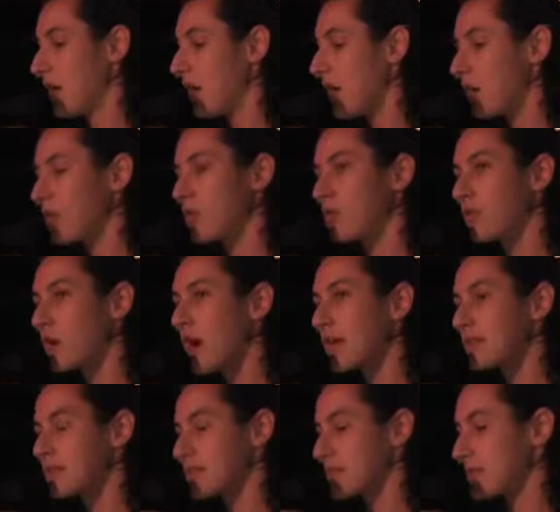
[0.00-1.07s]
A
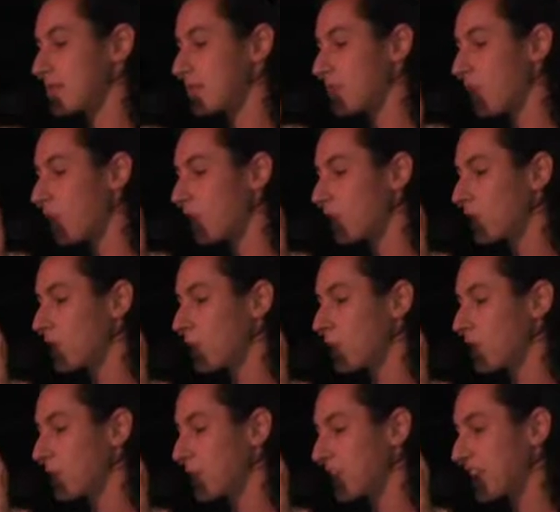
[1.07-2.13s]
crest sewn
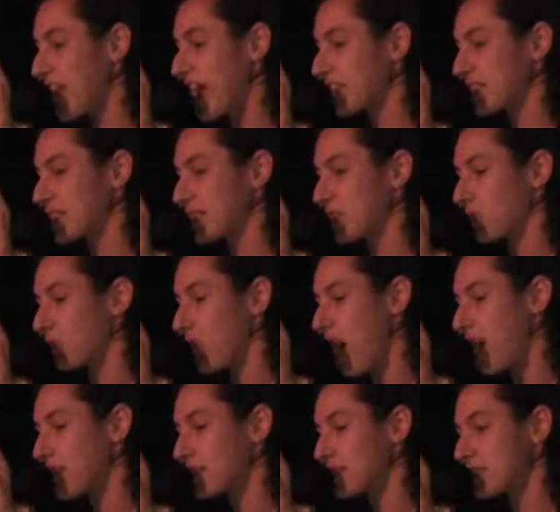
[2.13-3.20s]
with plastic
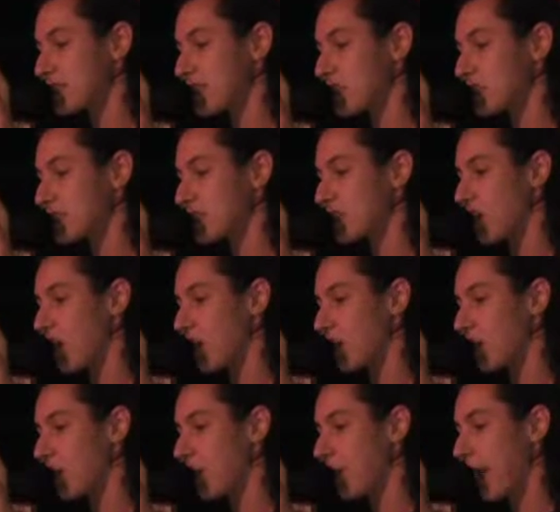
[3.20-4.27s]
rhinestones
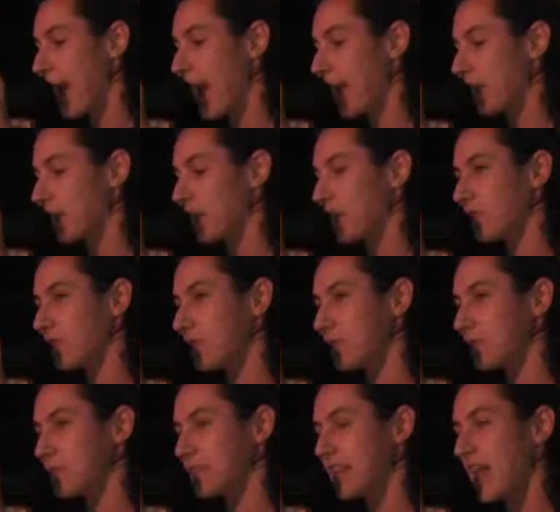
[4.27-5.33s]
on the back of
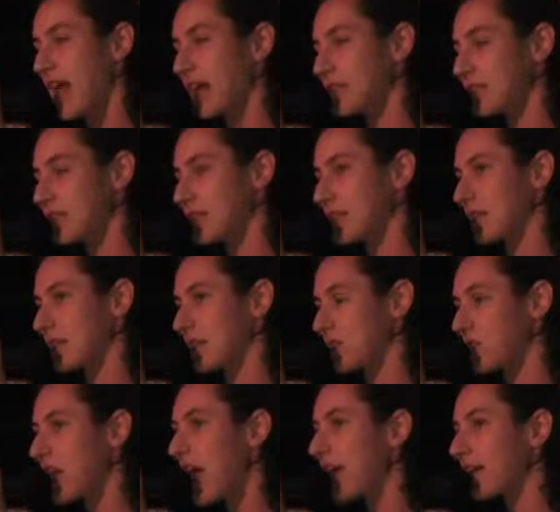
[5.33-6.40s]
his plastic
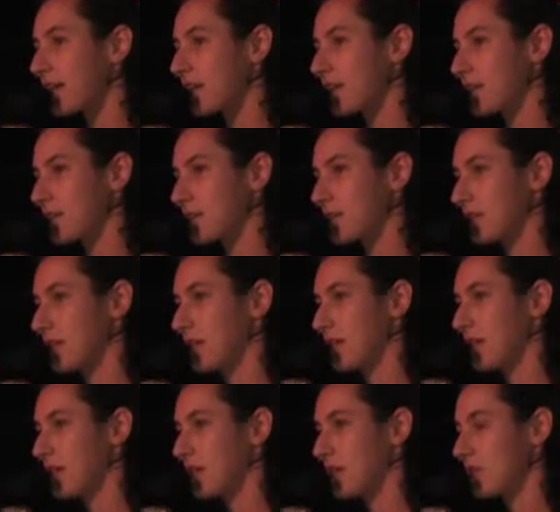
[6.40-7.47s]
jacket.
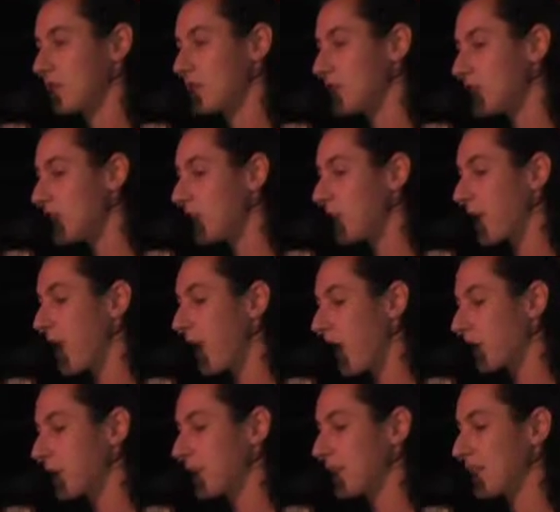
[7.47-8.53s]
Cheap
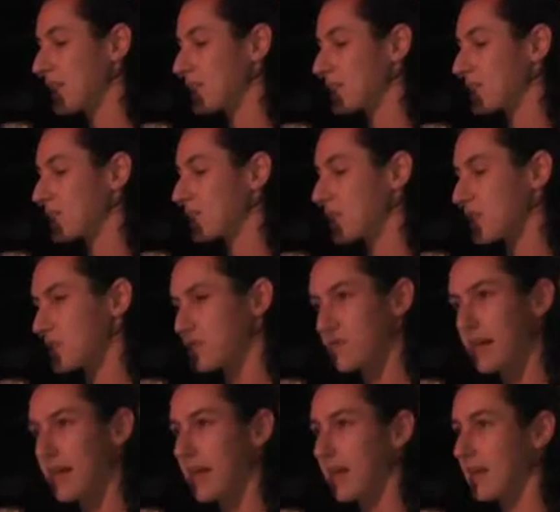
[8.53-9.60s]
opulence
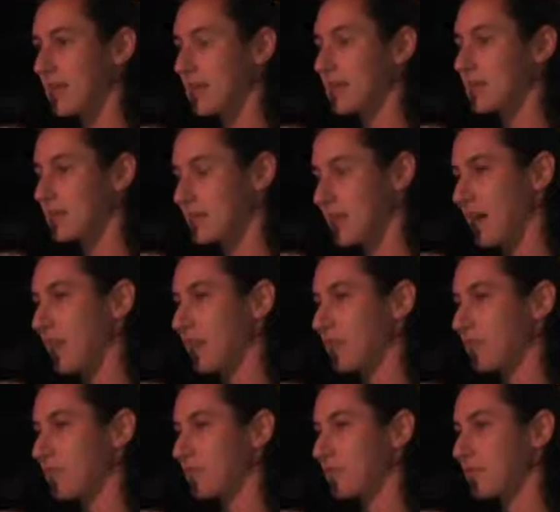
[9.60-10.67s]
betraying
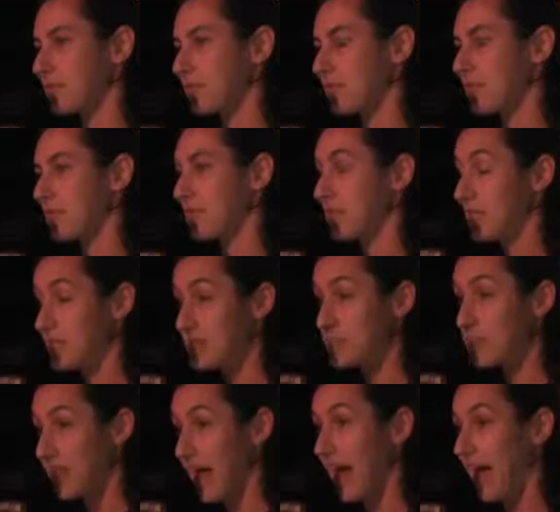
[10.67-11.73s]
itself. He's
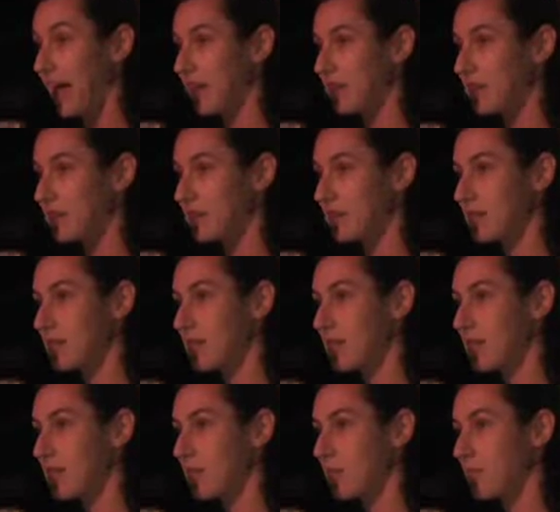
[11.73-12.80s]
black.
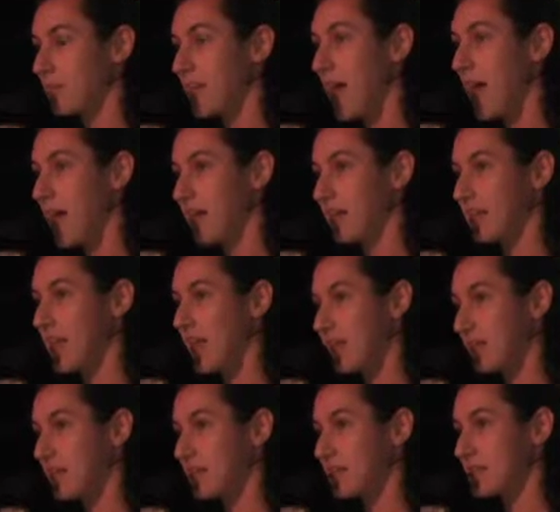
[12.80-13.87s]
Black
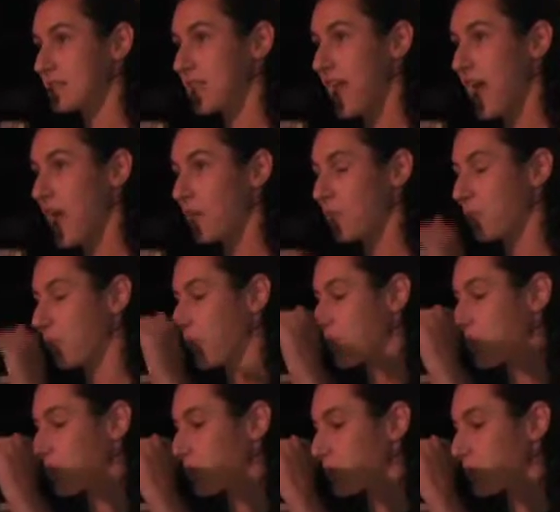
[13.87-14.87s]
Yankees cap with the